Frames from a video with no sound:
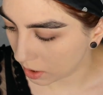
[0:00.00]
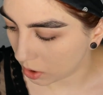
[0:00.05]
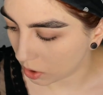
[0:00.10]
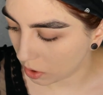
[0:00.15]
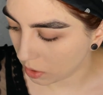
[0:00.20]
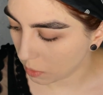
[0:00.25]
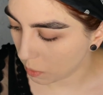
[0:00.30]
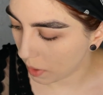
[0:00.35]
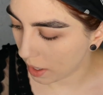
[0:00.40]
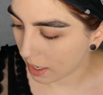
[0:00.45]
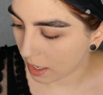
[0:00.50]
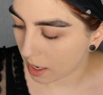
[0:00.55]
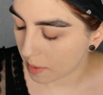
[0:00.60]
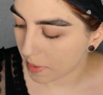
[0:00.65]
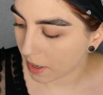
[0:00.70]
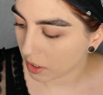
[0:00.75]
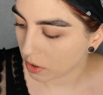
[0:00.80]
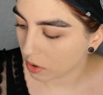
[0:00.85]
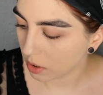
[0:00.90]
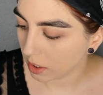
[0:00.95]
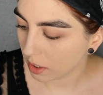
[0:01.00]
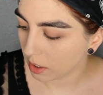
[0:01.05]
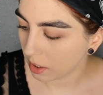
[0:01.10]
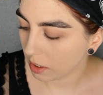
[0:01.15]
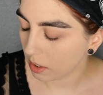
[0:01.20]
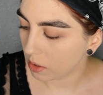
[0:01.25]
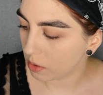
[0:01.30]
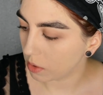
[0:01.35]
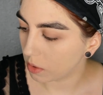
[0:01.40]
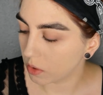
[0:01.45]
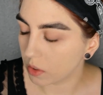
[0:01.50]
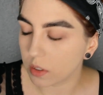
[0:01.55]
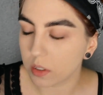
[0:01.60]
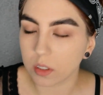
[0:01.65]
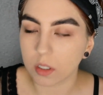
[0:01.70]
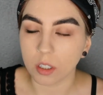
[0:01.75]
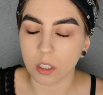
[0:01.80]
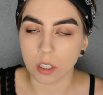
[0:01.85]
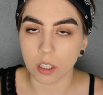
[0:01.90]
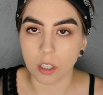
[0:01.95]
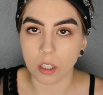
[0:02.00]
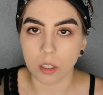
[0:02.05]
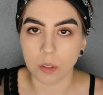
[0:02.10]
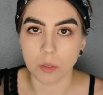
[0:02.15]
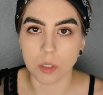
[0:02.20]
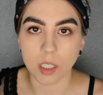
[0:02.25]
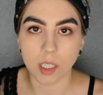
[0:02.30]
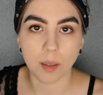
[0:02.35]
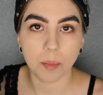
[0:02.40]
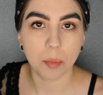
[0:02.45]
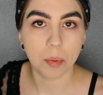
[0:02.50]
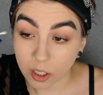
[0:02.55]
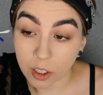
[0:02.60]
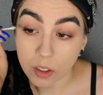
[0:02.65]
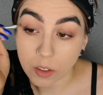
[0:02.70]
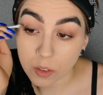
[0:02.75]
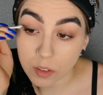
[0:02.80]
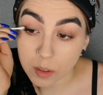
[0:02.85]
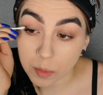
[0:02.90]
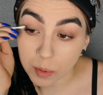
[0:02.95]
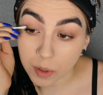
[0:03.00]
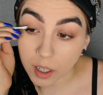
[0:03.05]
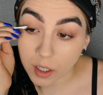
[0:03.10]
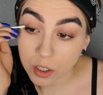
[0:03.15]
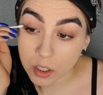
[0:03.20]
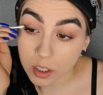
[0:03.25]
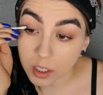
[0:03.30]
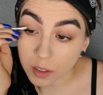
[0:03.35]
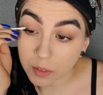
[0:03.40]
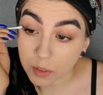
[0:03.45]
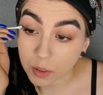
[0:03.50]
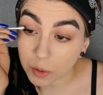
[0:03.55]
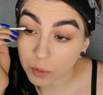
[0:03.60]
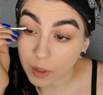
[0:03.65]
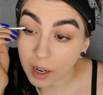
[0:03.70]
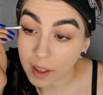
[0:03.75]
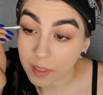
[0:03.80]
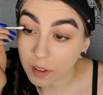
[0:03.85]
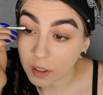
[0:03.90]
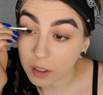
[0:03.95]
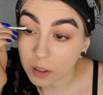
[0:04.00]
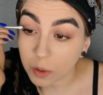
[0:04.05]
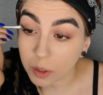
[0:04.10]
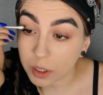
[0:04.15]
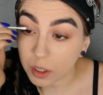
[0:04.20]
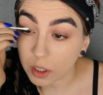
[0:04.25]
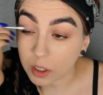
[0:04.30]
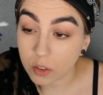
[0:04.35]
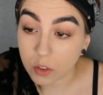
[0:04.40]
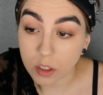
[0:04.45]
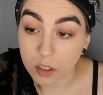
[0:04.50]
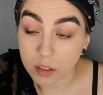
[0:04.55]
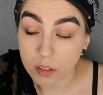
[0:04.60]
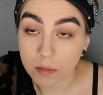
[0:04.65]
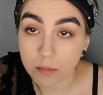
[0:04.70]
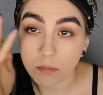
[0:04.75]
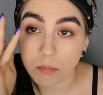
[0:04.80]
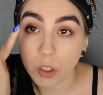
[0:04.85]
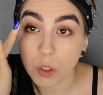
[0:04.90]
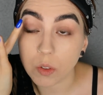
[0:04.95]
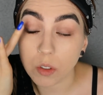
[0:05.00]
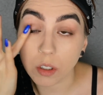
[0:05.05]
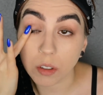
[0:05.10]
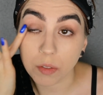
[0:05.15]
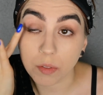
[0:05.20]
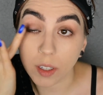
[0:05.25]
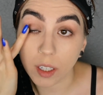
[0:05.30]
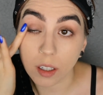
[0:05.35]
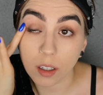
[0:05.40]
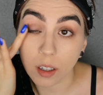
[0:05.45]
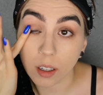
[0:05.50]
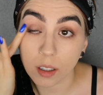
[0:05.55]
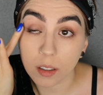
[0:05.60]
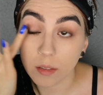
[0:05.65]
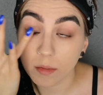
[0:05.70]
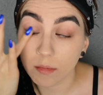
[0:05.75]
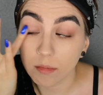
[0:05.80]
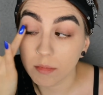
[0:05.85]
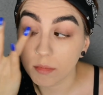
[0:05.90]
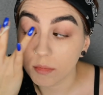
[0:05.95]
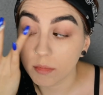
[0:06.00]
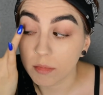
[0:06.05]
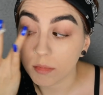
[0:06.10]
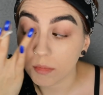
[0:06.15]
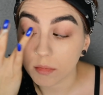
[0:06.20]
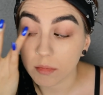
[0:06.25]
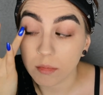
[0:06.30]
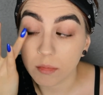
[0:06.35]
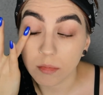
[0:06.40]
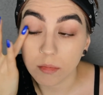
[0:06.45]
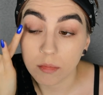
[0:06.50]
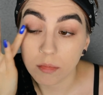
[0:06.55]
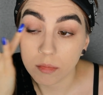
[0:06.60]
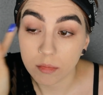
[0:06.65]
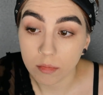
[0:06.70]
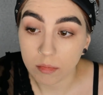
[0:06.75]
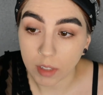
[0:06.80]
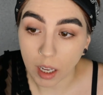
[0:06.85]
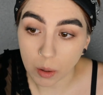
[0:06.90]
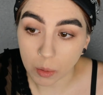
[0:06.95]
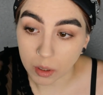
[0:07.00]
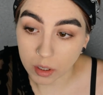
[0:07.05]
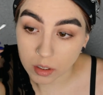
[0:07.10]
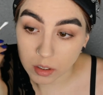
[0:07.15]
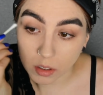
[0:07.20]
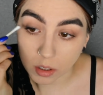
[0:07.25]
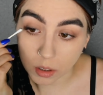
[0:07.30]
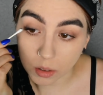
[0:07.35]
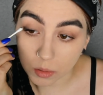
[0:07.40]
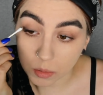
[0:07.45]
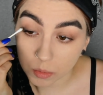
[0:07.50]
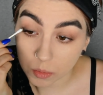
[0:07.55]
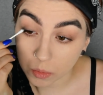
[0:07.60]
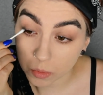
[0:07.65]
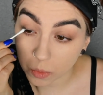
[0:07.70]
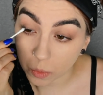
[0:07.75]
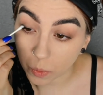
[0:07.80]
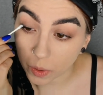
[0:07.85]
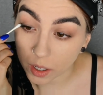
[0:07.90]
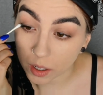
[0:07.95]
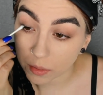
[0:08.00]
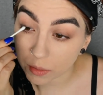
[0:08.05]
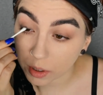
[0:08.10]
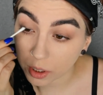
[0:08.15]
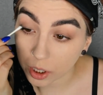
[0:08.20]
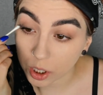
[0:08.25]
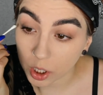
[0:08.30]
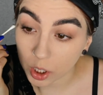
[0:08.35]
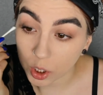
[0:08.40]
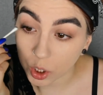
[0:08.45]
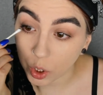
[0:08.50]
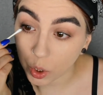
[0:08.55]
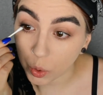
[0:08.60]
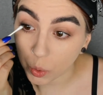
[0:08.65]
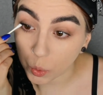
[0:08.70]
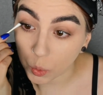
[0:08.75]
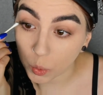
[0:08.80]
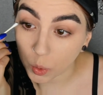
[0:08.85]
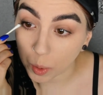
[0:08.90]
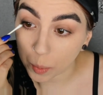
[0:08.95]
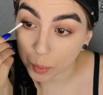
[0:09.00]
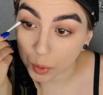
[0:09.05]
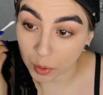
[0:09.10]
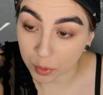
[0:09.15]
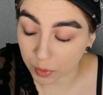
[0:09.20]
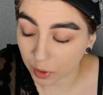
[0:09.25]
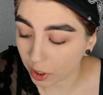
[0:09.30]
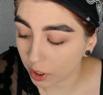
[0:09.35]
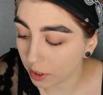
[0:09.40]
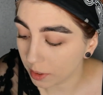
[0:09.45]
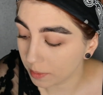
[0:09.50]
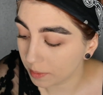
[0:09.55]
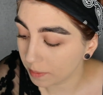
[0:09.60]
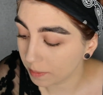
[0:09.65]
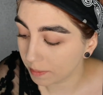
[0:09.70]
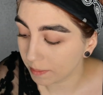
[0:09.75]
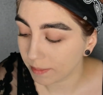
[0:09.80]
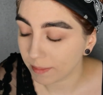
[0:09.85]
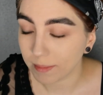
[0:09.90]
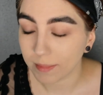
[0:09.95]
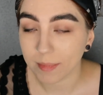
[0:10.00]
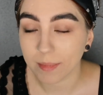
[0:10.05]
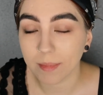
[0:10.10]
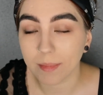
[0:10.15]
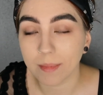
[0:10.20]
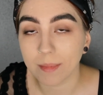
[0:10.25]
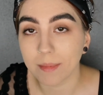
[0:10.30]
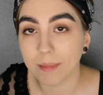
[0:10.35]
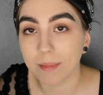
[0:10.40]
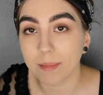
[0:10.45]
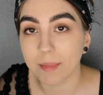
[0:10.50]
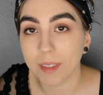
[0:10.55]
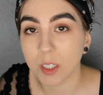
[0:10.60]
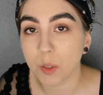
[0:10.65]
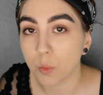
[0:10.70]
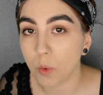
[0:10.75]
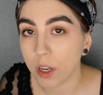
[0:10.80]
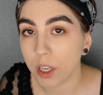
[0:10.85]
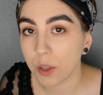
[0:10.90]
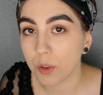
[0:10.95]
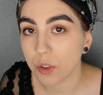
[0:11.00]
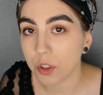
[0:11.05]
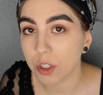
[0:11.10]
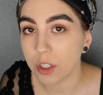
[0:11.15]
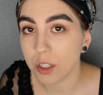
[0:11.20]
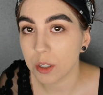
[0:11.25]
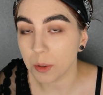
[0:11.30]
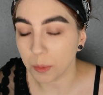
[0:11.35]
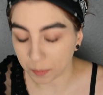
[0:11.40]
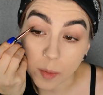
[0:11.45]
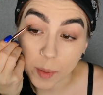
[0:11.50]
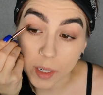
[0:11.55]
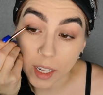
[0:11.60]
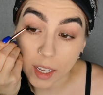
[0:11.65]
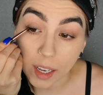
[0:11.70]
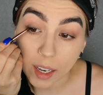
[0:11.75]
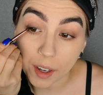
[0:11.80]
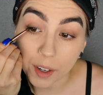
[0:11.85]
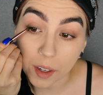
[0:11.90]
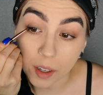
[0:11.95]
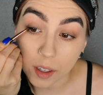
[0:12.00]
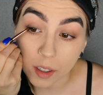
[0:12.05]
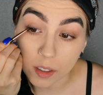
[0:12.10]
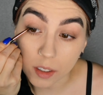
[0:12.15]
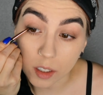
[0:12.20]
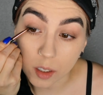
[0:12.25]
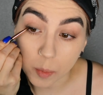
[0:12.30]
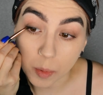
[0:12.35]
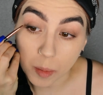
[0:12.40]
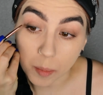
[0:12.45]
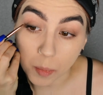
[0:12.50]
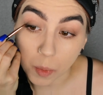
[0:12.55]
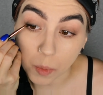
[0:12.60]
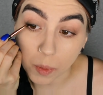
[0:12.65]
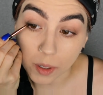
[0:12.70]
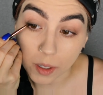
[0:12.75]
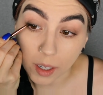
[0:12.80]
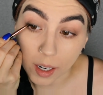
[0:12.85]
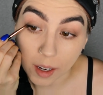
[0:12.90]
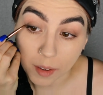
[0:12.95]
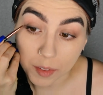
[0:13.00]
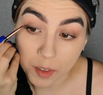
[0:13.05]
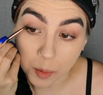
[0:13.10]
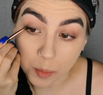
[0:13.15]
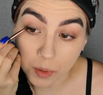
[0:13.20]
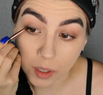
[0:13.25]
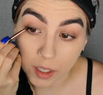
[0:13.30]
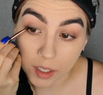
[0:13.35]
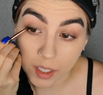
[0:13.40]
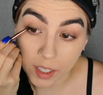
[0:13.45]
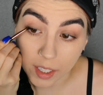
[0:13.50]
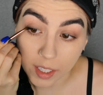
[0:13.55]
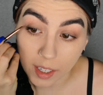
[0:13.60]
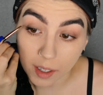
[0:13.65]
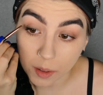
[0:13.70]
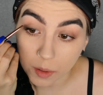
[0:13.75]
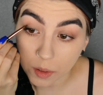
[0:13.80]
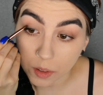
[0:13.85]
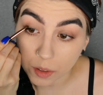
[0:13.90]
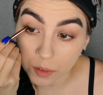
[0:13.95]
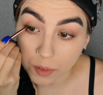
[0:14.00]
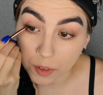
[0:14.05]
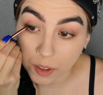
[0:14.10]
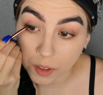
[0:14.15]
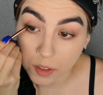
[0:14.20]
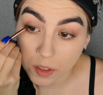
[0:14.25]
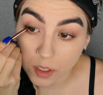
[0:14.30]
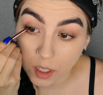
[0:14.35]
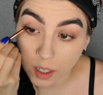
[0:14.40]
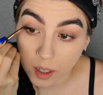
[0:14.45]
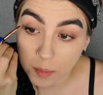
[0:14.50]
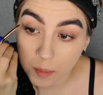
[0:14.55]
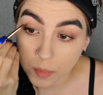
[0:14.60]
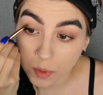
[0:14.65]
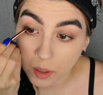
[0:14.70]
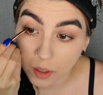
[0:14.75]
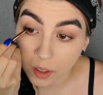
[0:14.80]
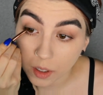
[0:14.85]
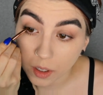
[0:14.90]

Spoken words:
you know what, I'm actually going to use a Q-tip. You can use a brush if you'd rather, or you can just use your finger. That works too. Whatever you prefer is what you should do. I'm going to add a little bit more after blending it out the first time,